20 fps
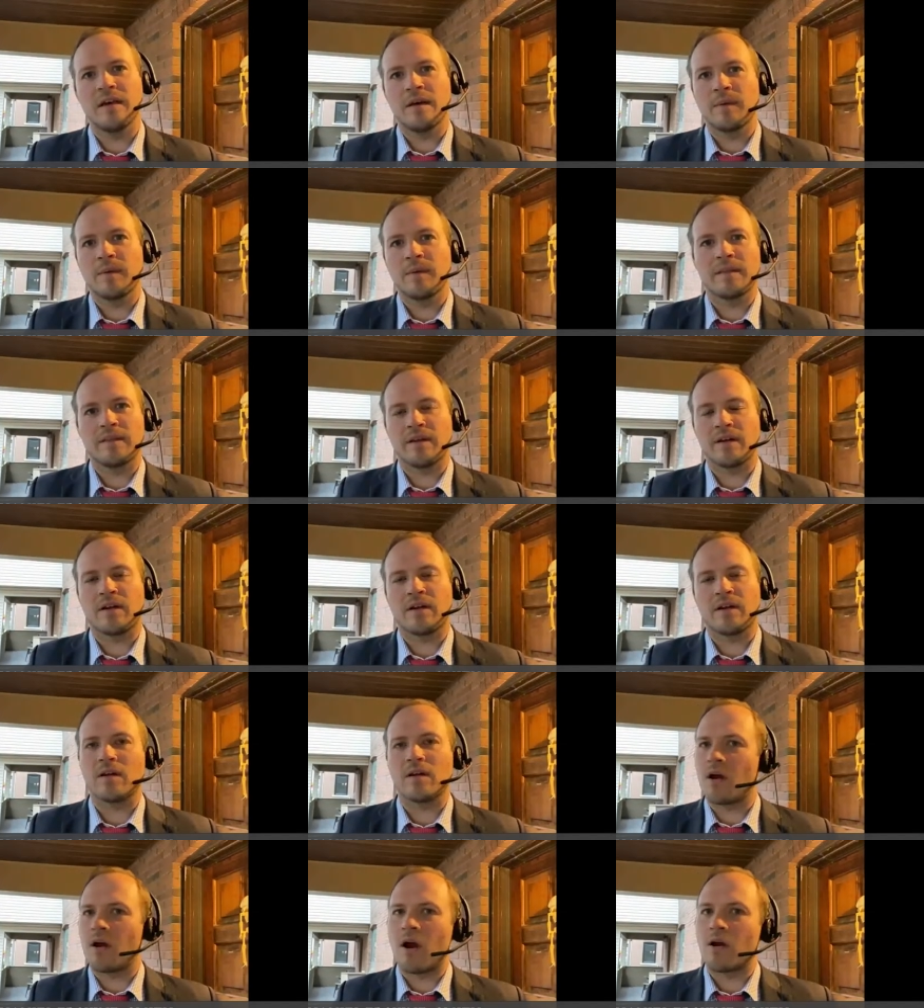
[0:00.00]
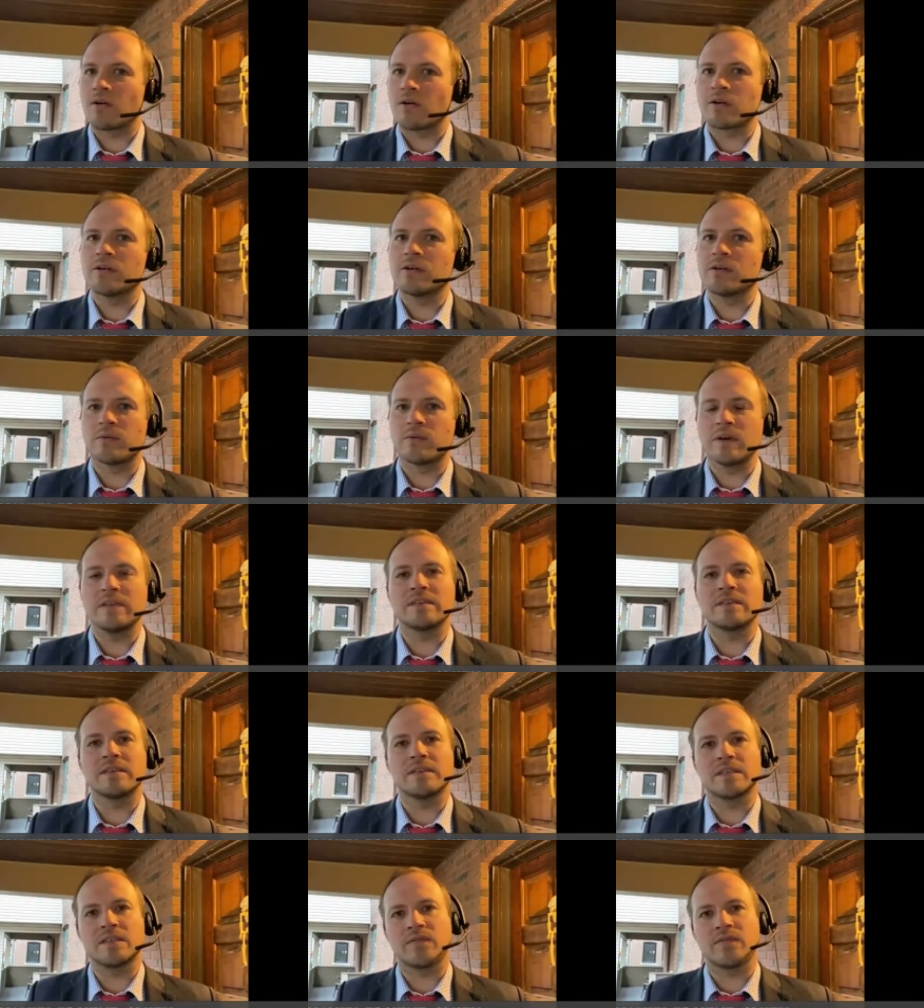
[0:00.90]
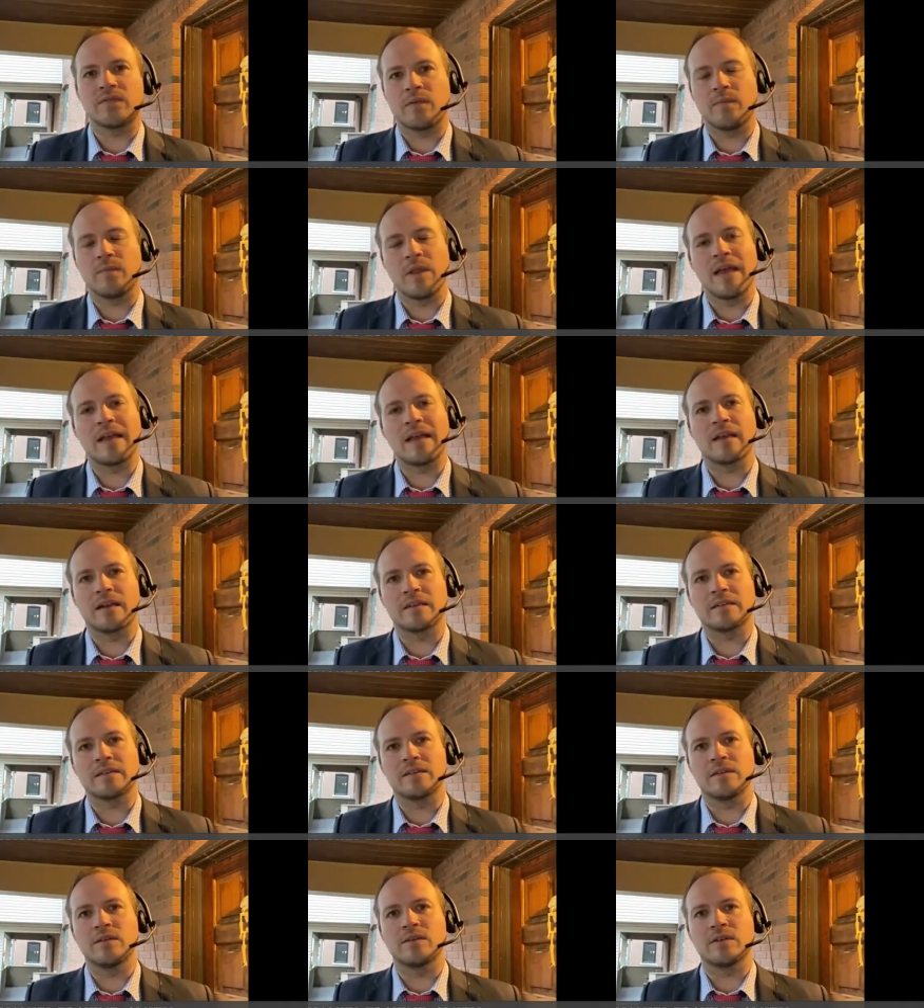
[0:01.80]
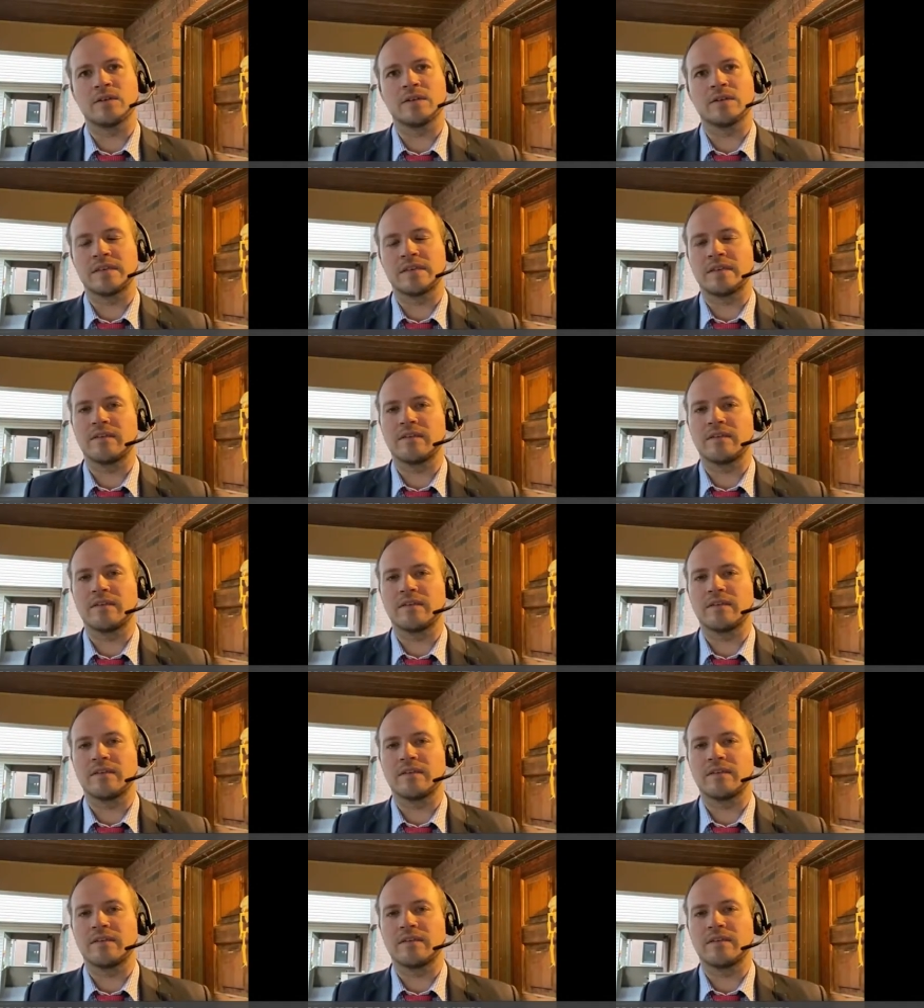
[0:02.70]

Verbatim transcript: but there aren't good reasons for blanket exclusions.